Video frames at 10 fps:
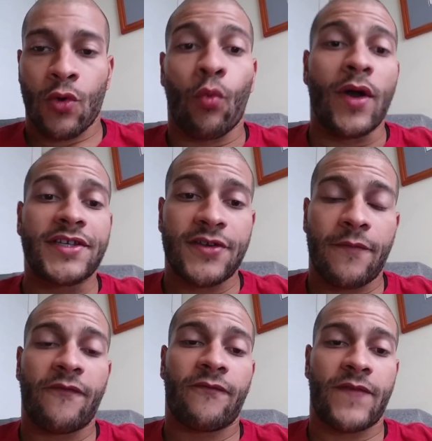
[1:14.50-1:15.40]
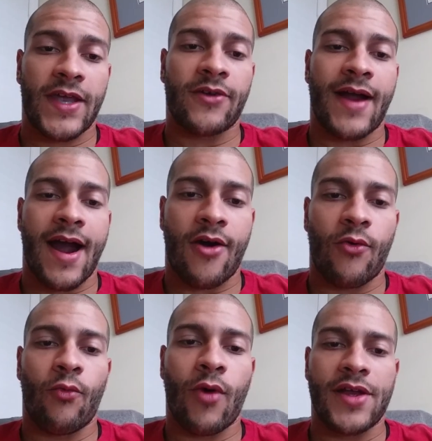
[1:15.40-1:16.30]
once you figure
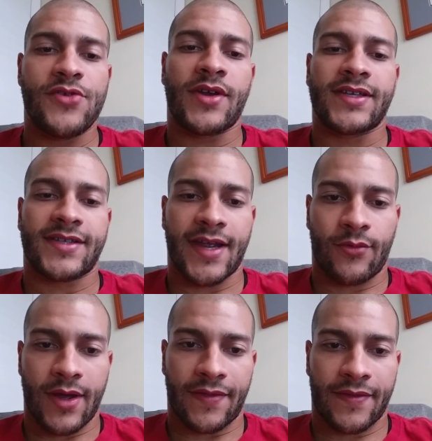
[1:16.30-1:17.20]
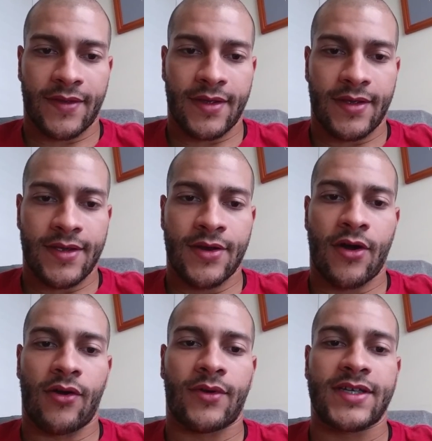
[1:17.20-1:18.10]
out what you can stick with,
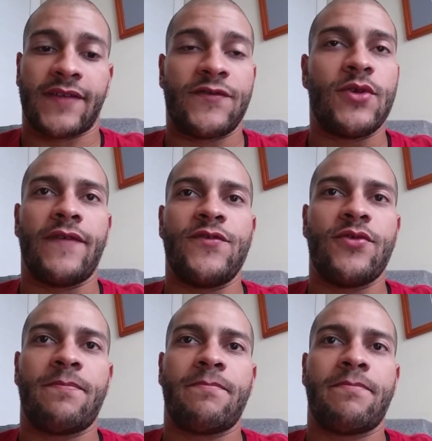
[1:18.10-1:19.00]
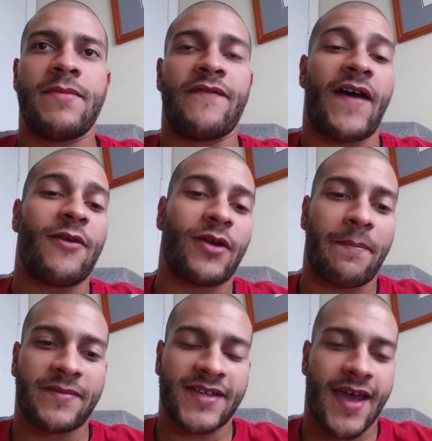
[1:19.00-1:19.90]
because if I were
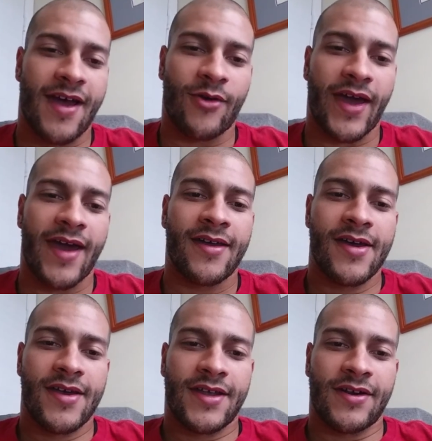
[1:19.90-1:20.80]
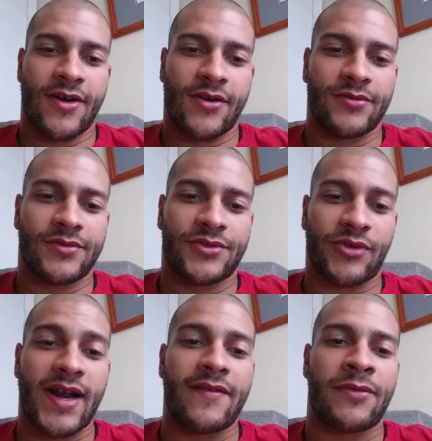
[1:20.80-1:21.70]
to say, okay,
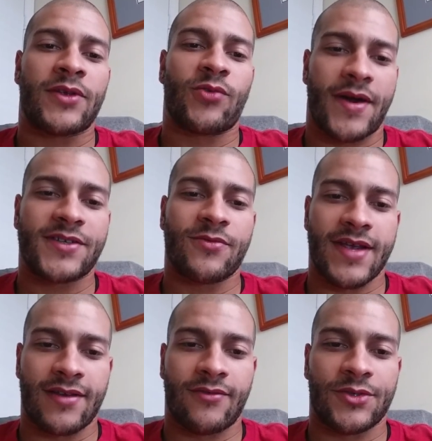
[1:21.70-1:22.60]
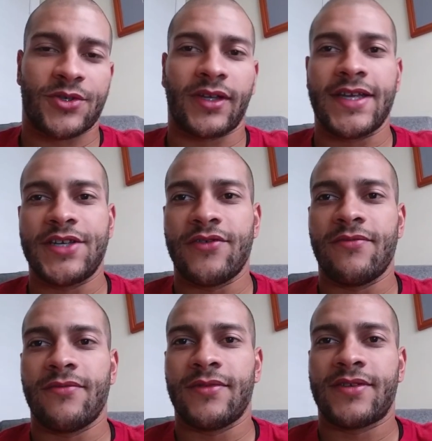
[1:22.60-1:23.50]
train everything twice a week, which would lead
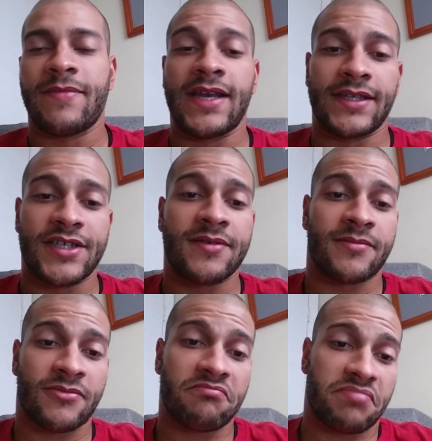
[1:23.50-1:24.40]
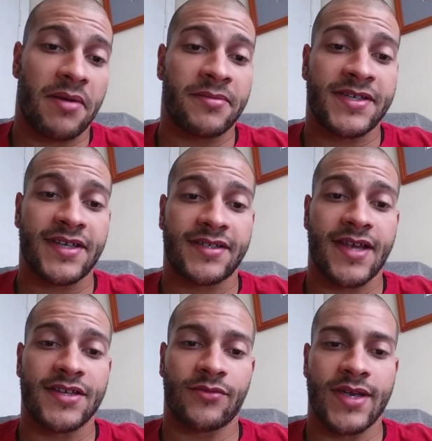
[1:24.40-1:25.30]
you to be in the gym probably 6
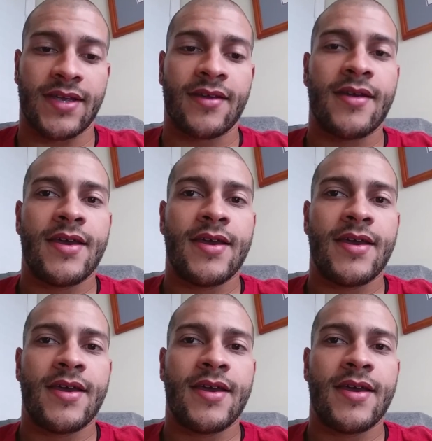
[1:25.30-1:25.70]
days a week,